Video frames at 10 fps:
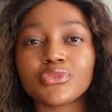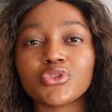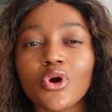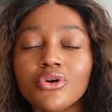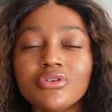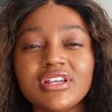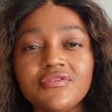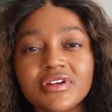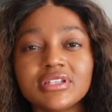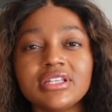don't really
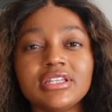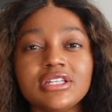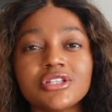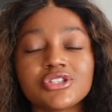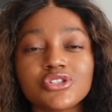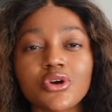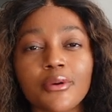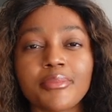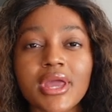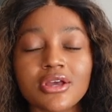feel the need to
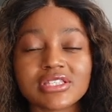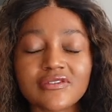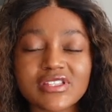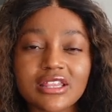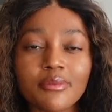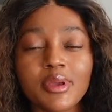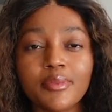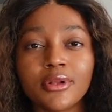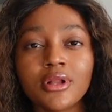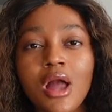compare yourself to other
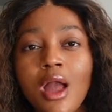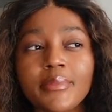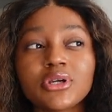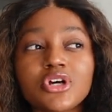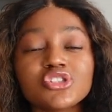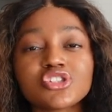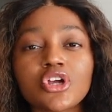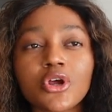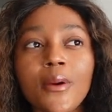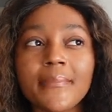people, because you
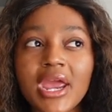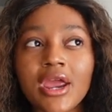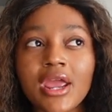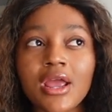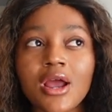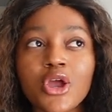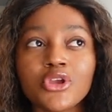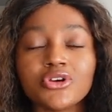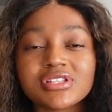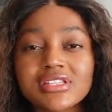start comparing
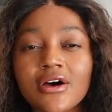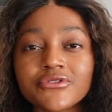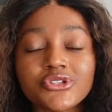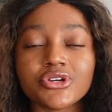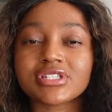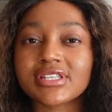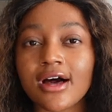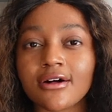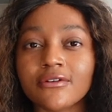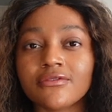yourself to
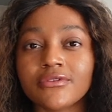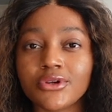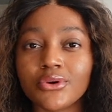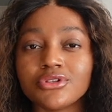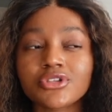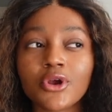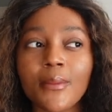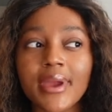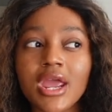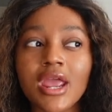yourself. You know, you start
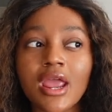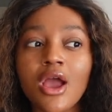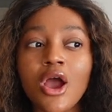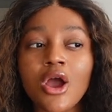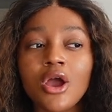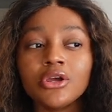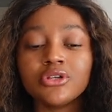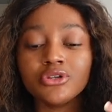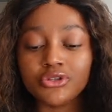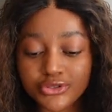comparing
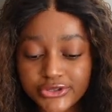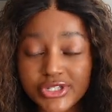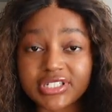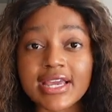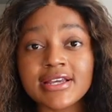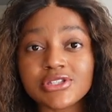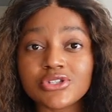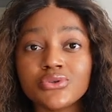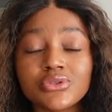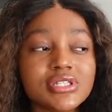
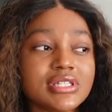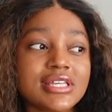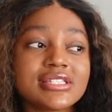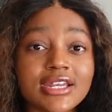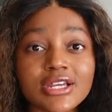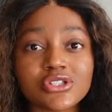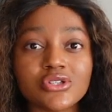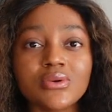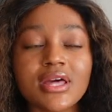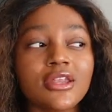today's you to yesterday's
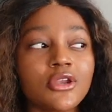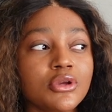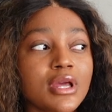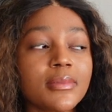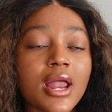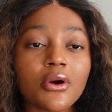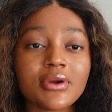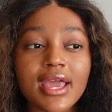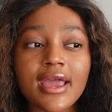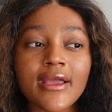you, and then you can be like,
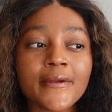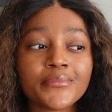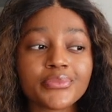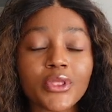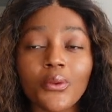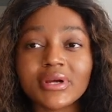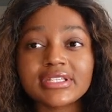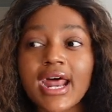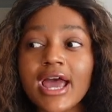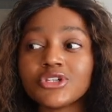okay, what
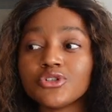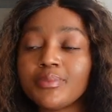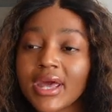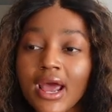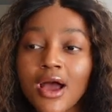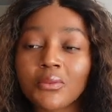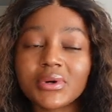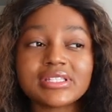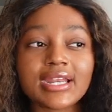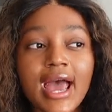did I do better?
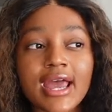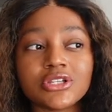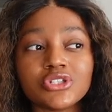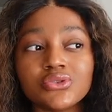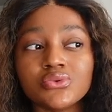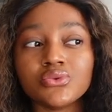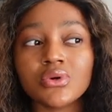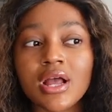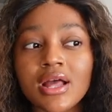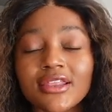What did I do
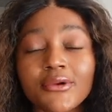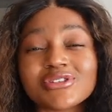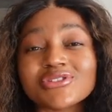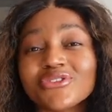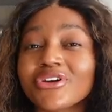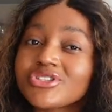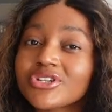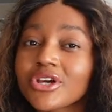that was not too